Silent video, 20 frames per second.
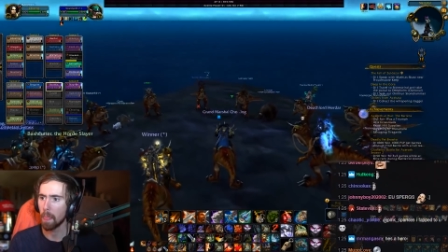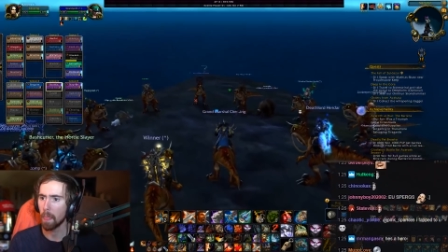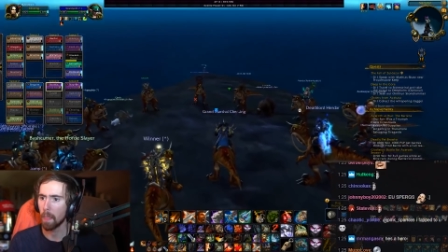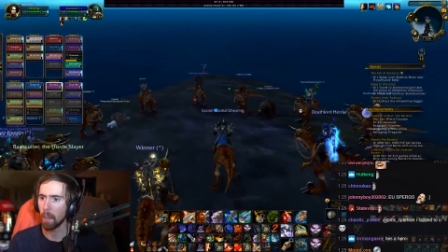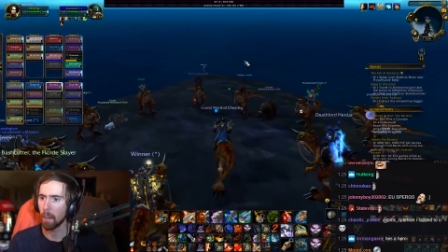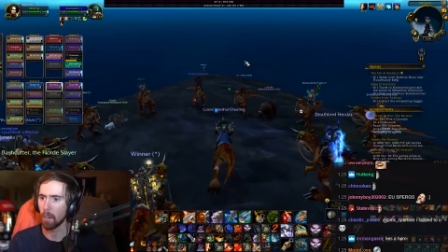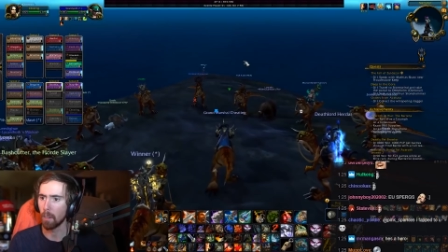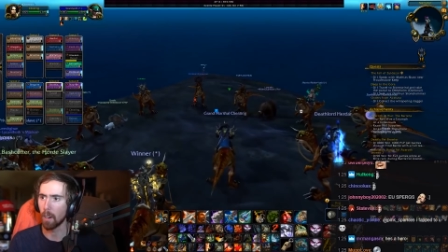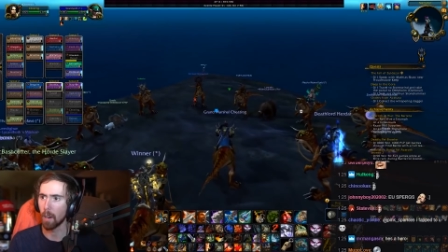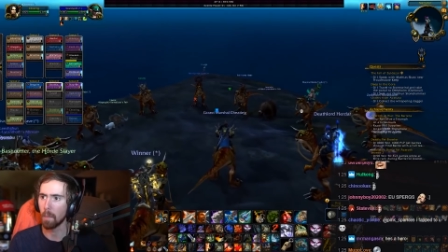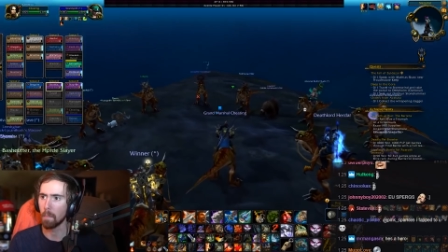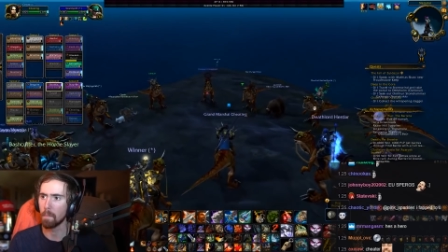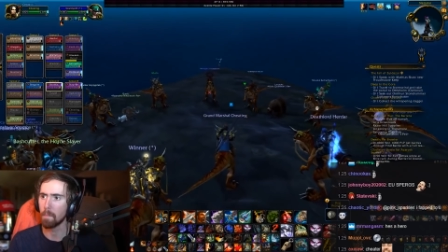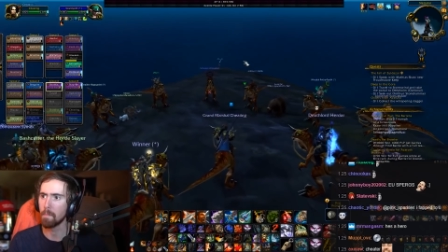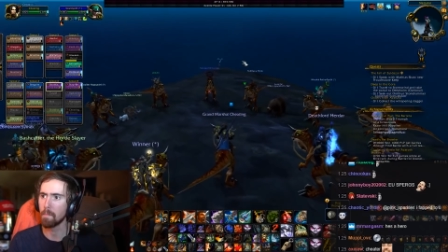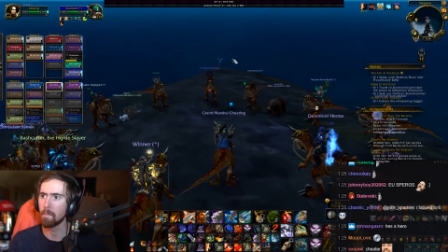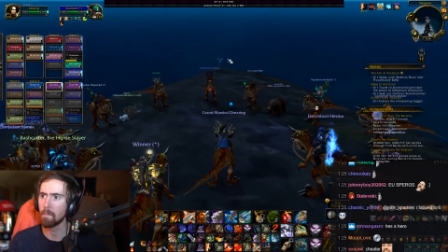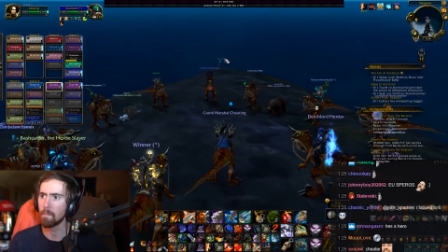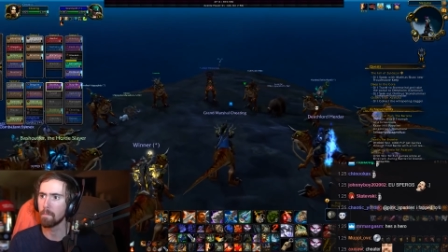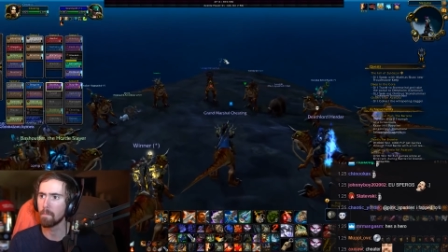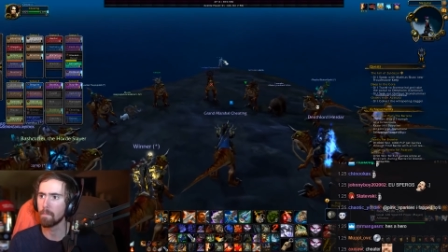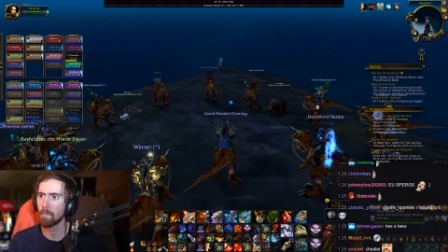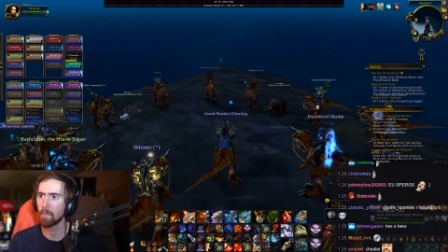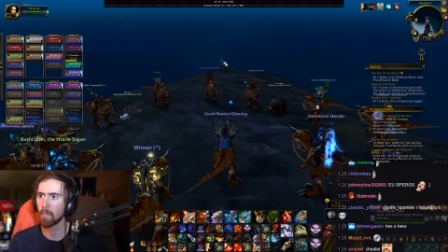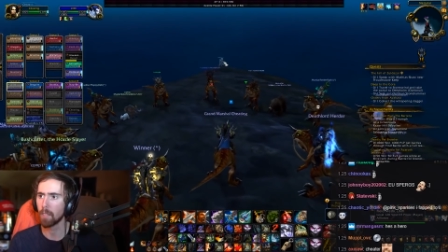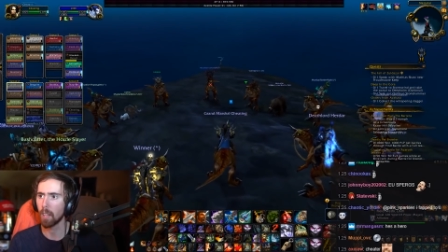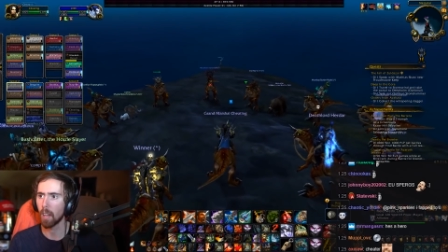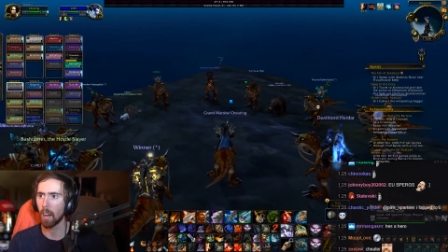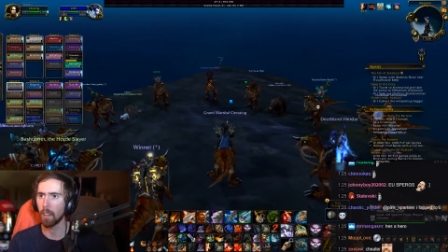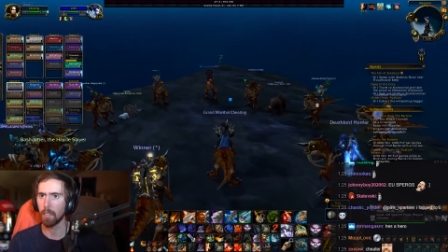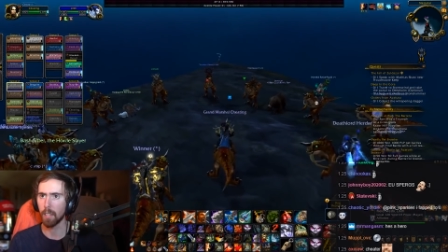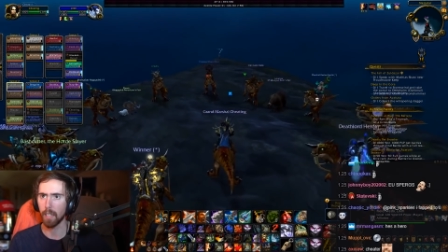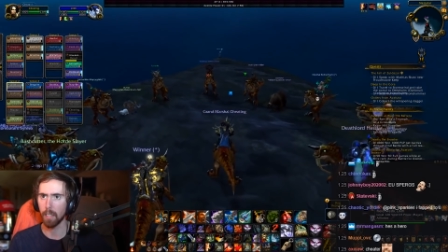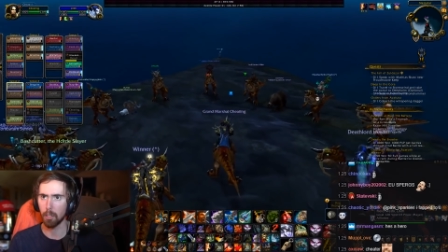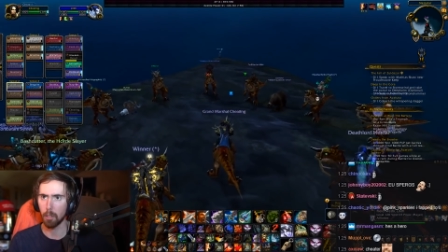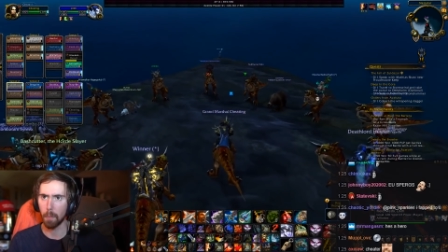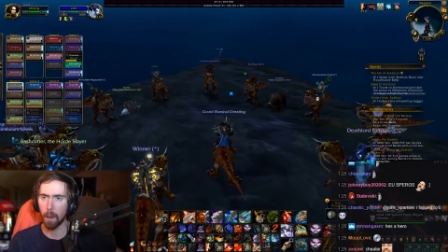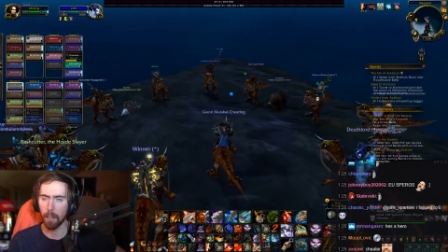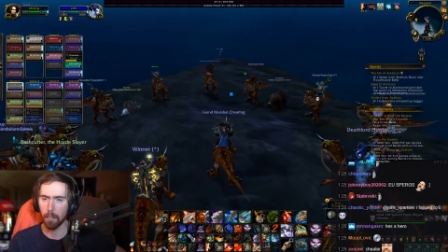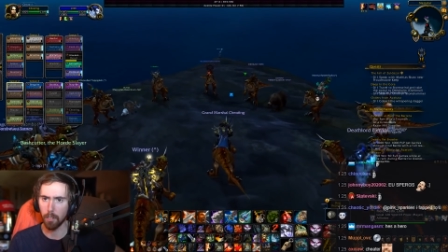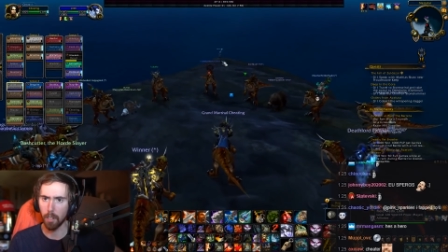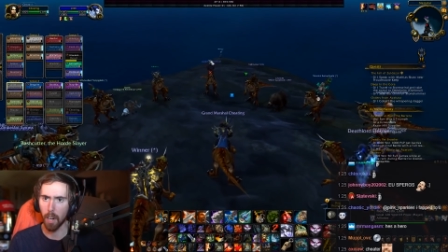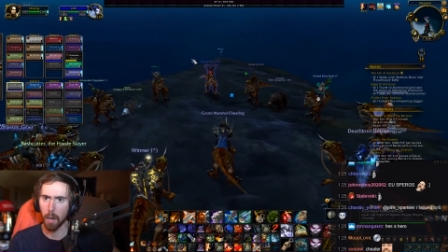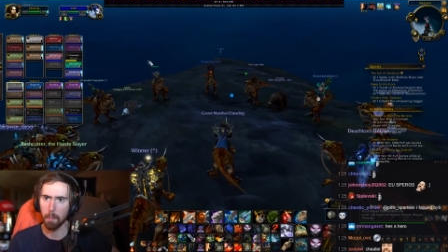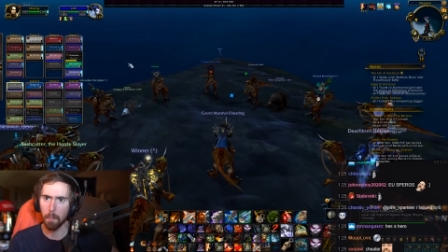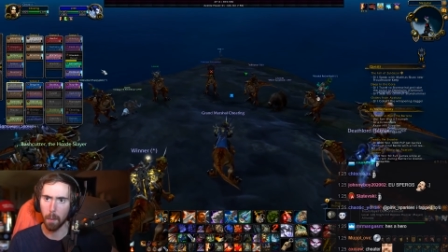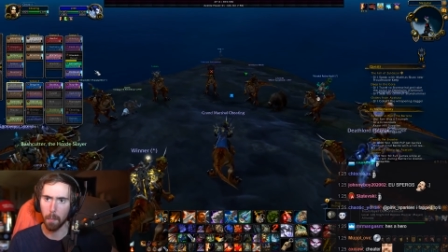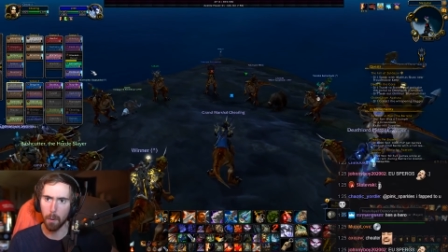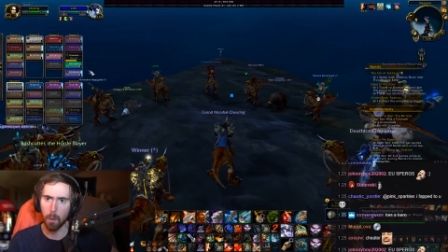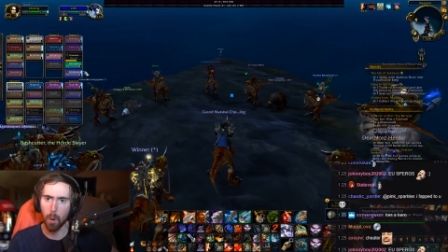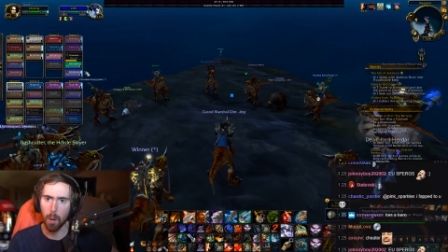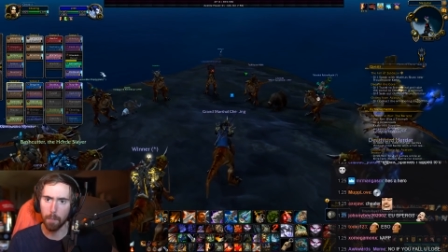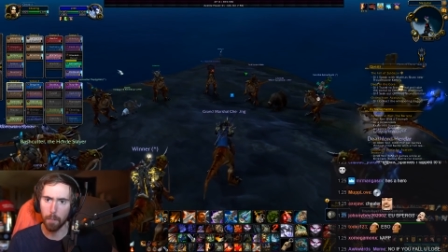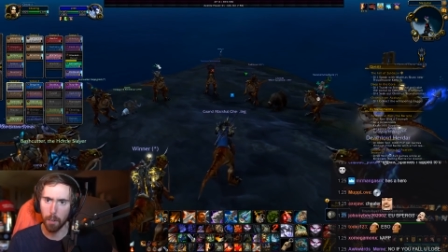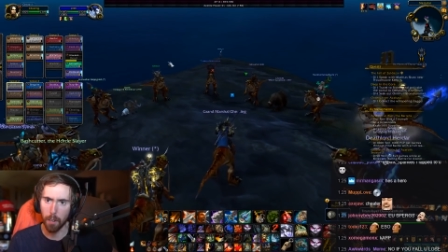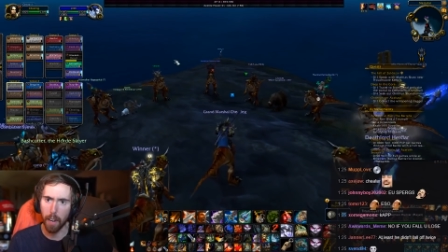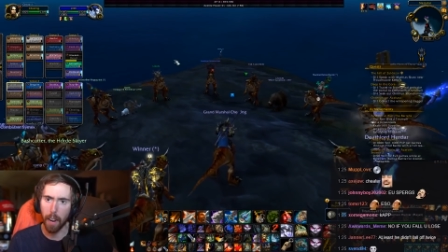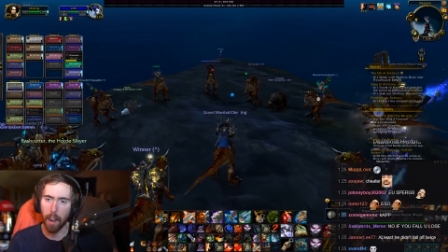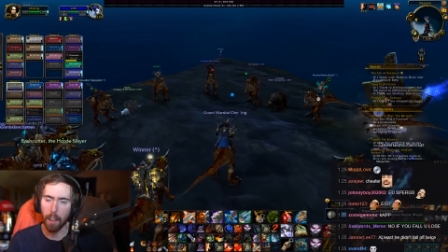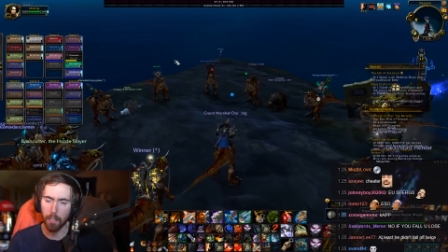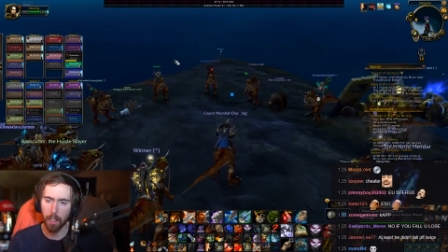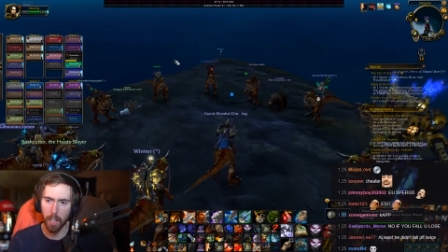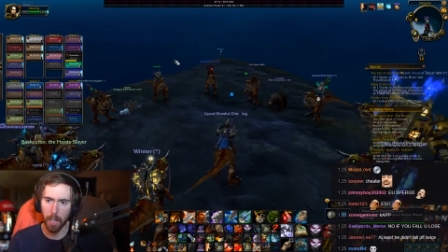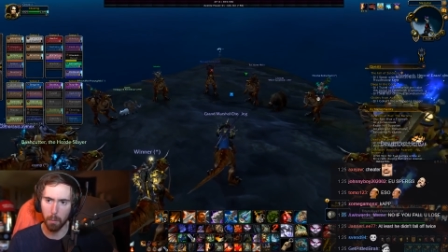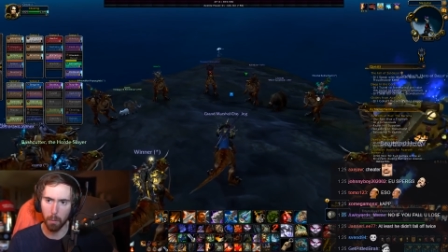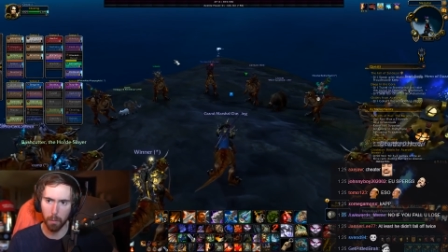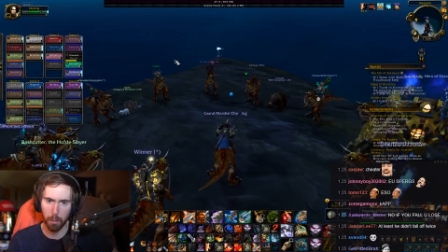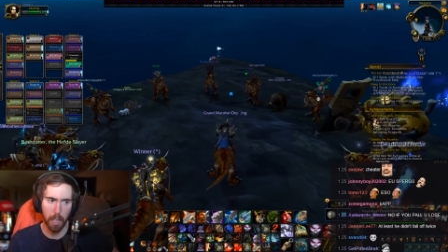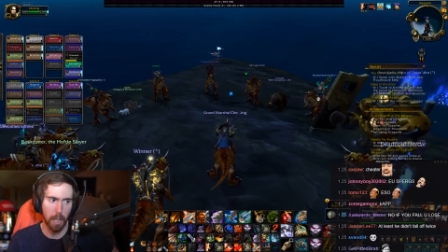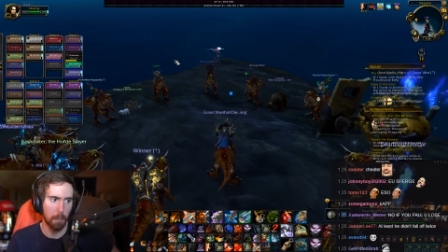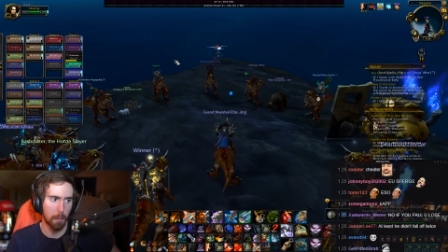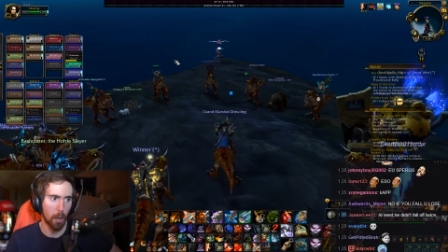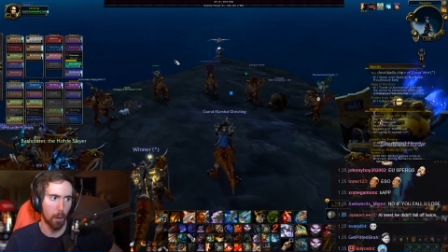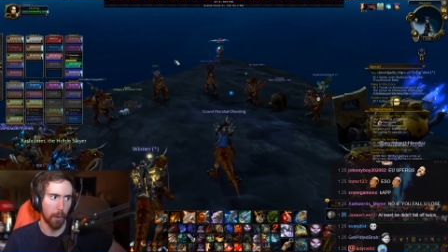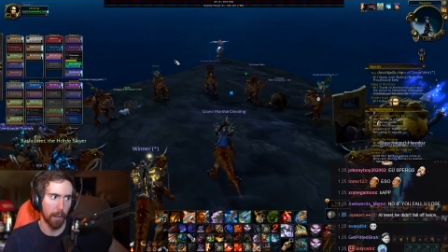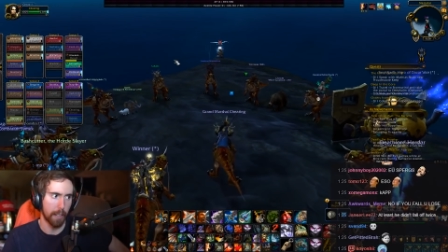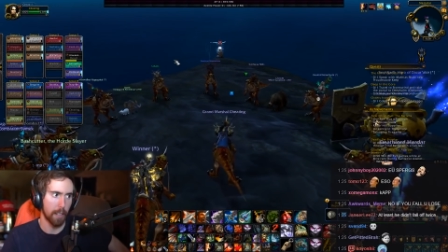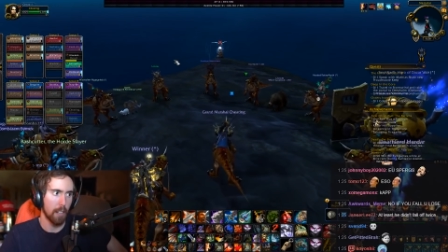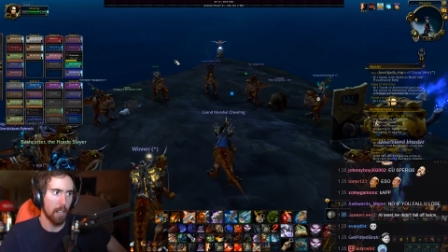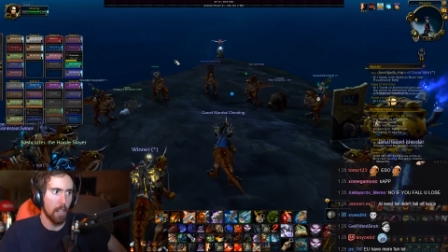Alright. I think it's about time. Let me wait for Nath and then we'll keep going.